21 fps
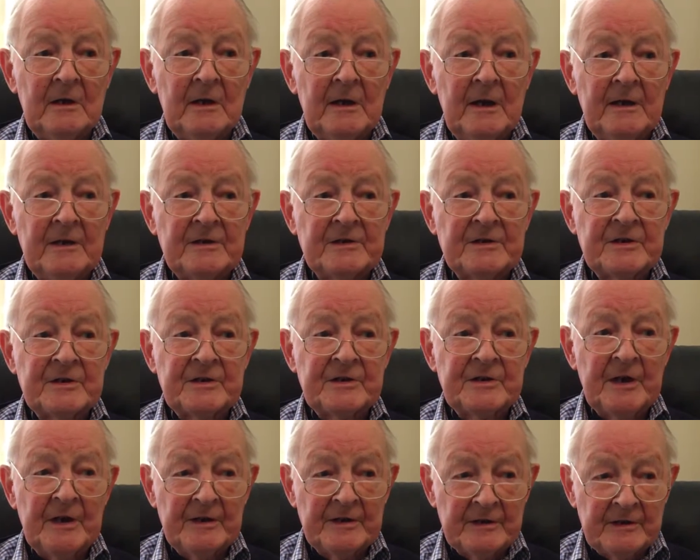A
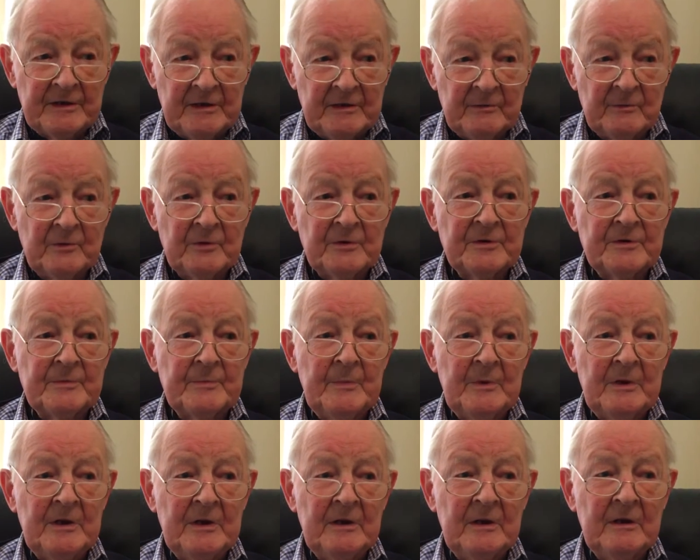study was
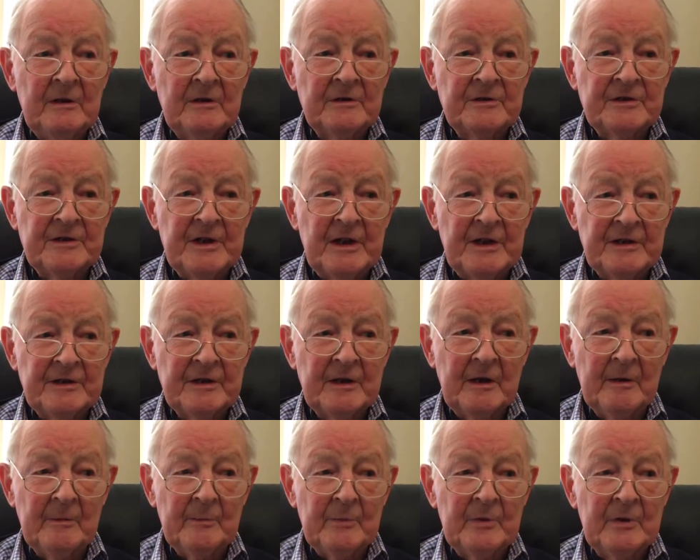being set
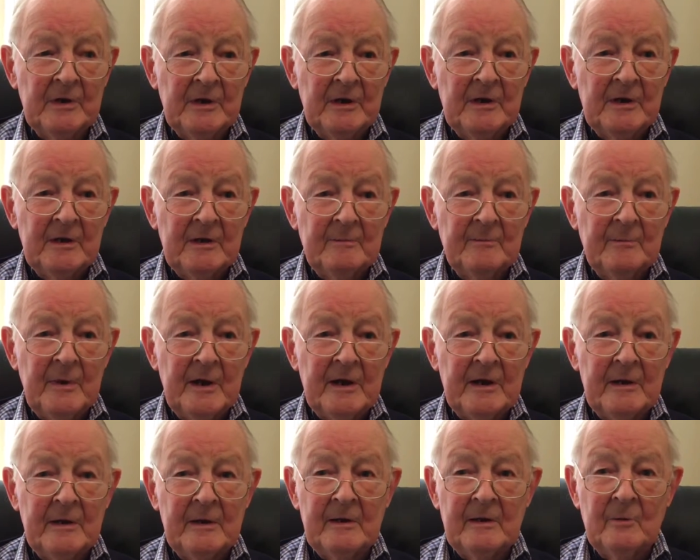up
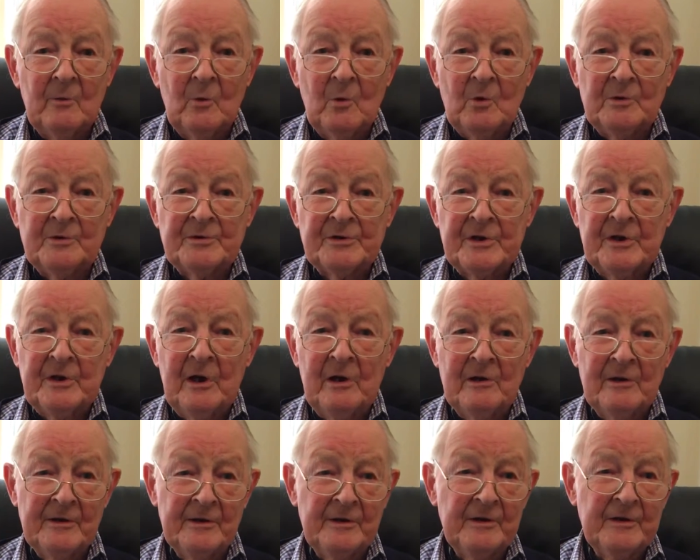by Walter
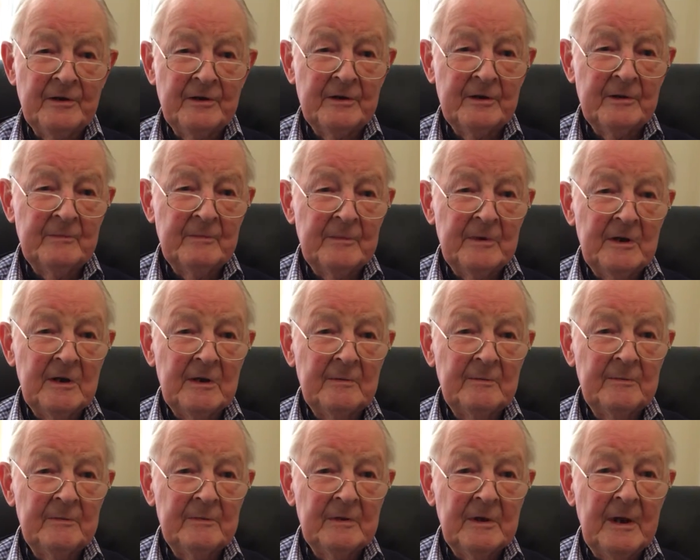Holland,
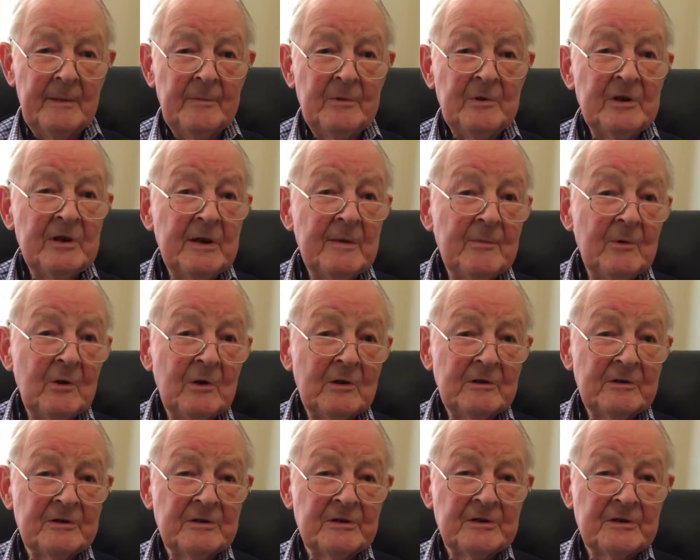
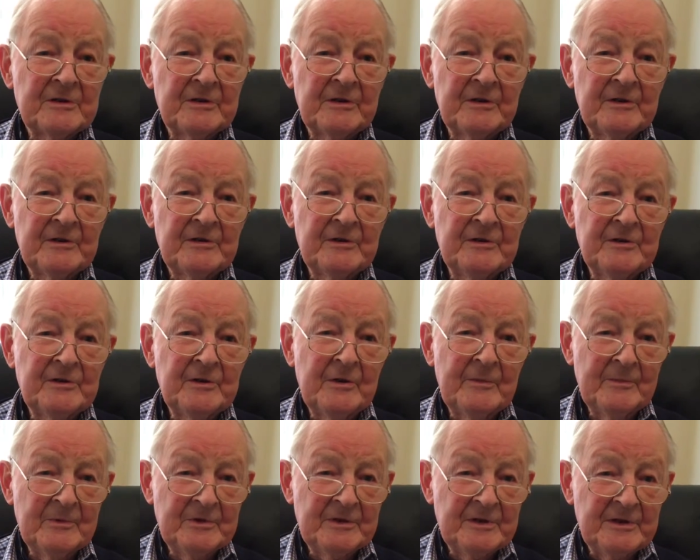epidemiologist at St
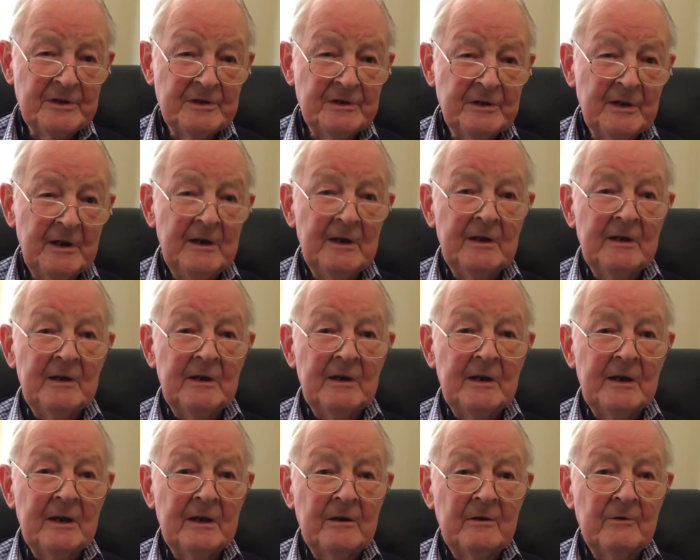Thomas's,
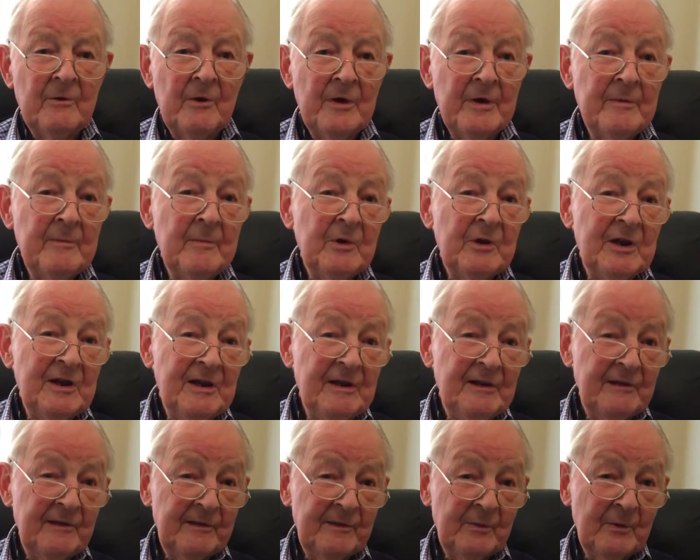and Ronnie
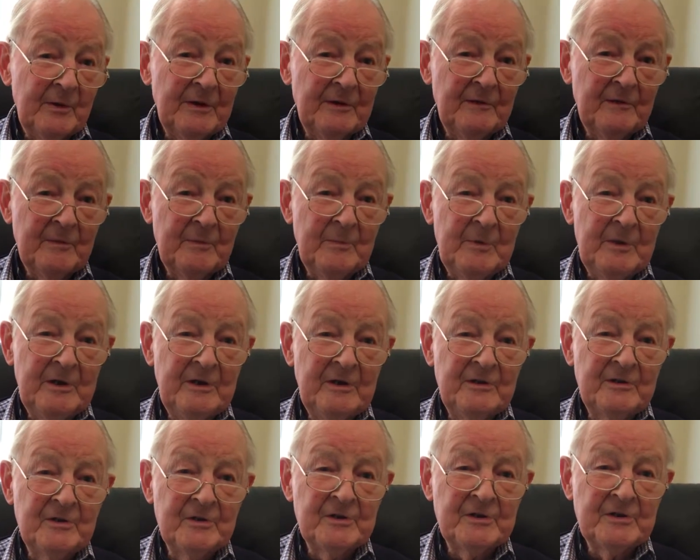McKeith, one of the
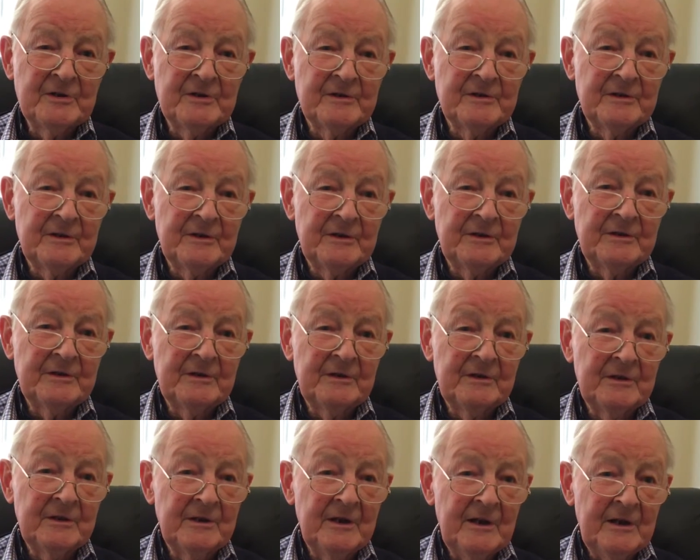paediatricians
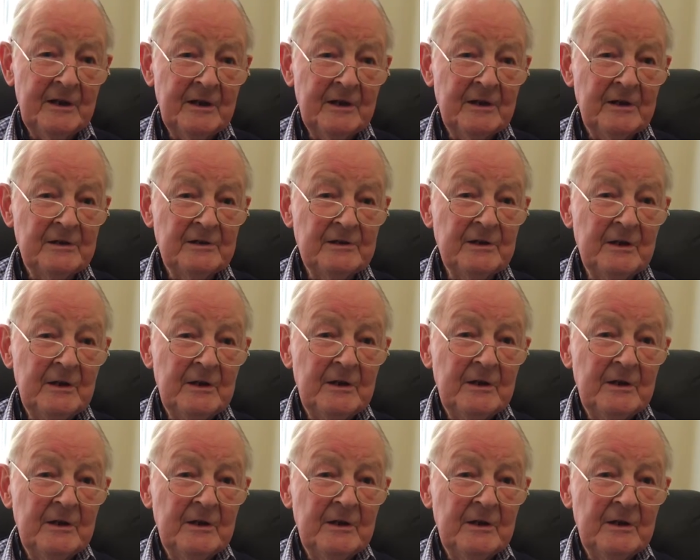at Guy's,